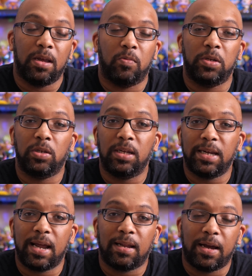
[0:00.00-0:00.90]
And when you
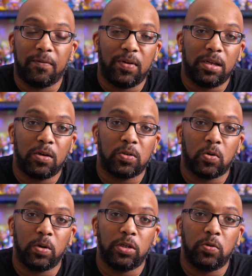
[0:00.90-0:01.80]
look at a lot of
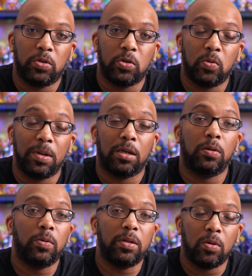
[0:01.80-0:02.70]
videos on YouTube,
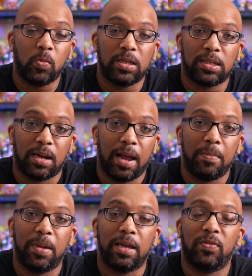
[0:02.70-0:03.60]
including the ones that
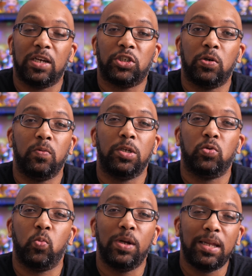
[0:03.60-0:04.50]
I make that show
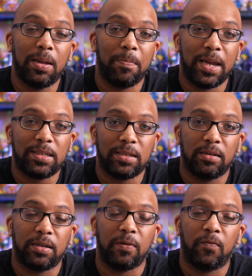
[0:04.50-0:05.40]
these really
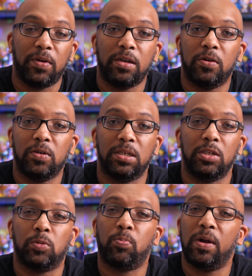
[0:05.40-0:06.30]
amazing looking figures
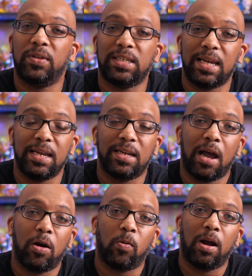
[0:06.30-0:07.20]
and these breathtaking
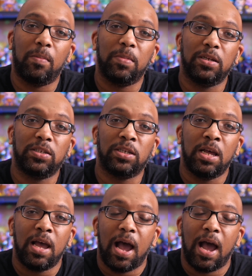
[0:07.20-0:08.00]
dioramas,